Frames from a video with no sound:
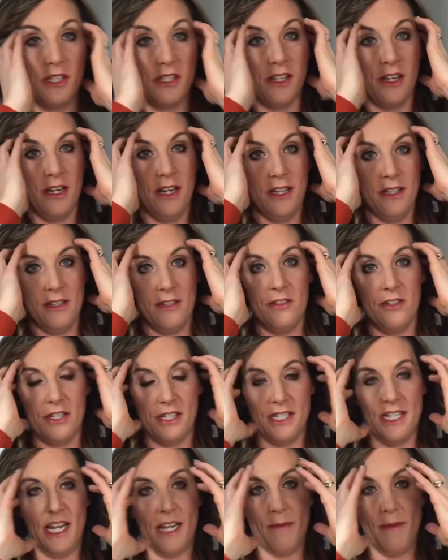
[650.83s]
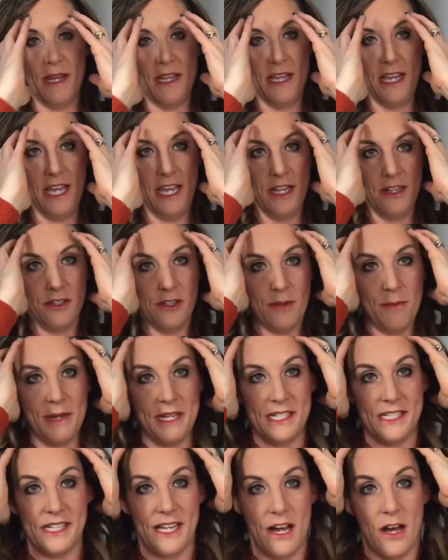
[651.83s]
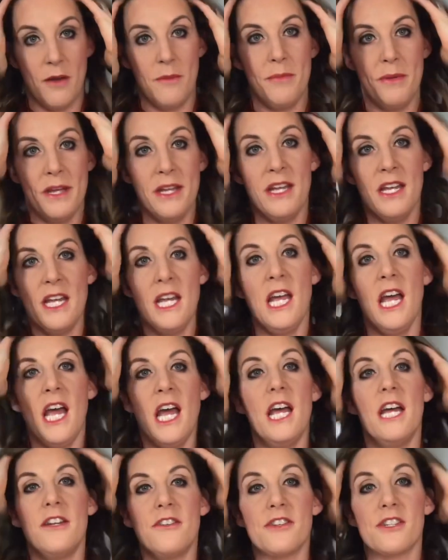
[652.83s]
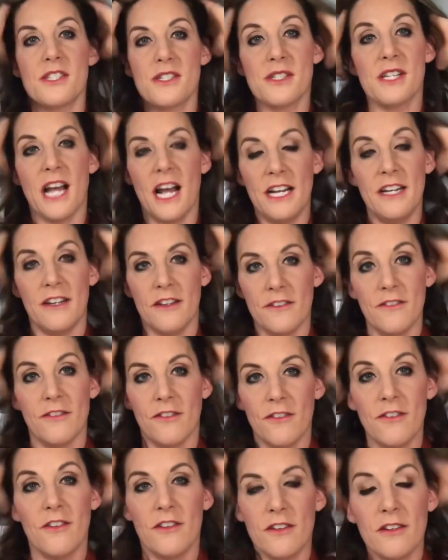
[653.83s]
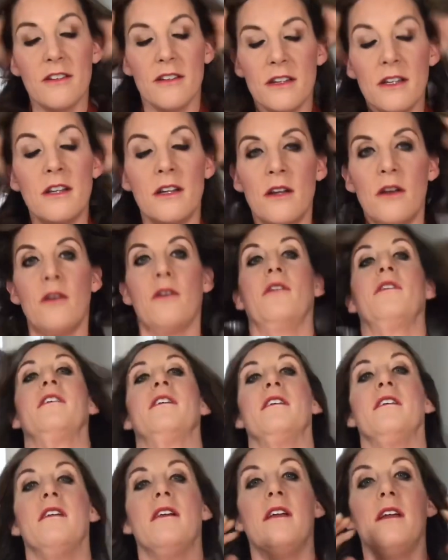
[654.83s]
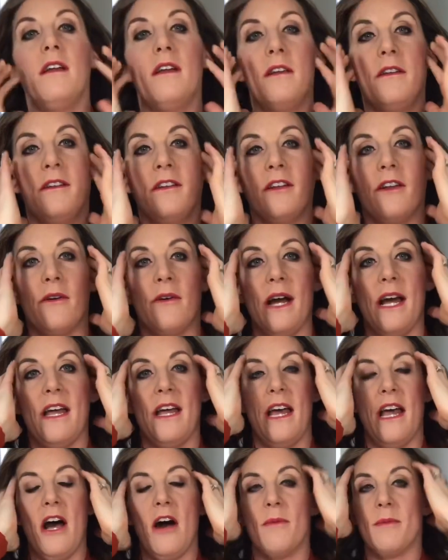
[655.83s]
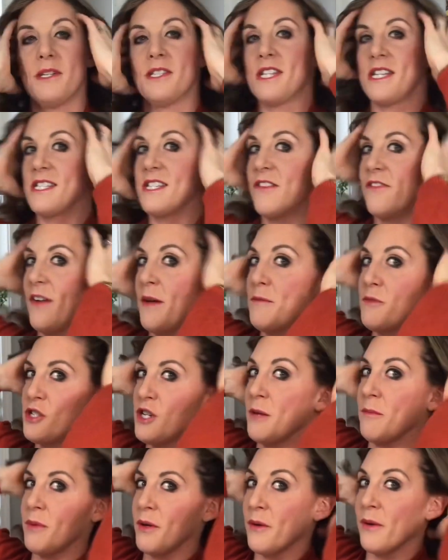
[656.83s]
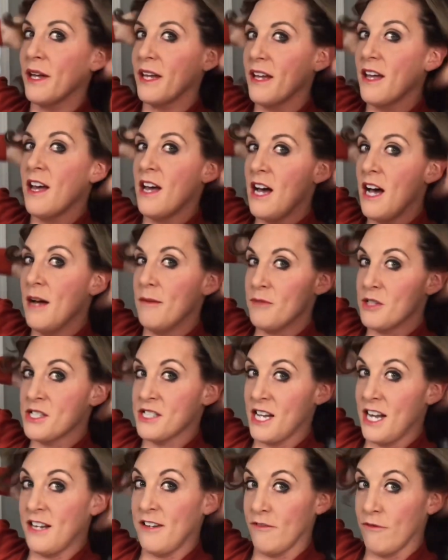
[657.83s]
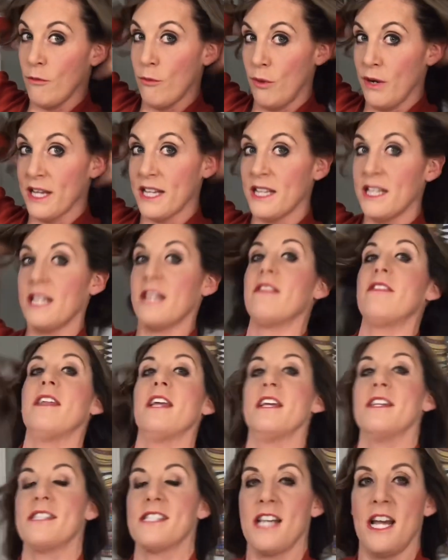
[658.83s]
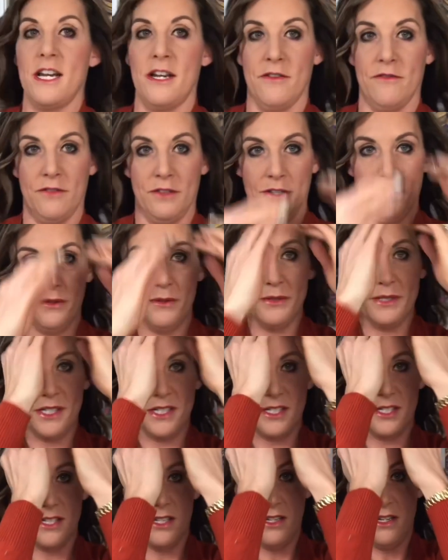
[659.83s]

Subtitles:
gonna take my hands on my scalp and just kind of, you know, almost as if I'm shampooing. I'm just kind of wiggling things kind of loose.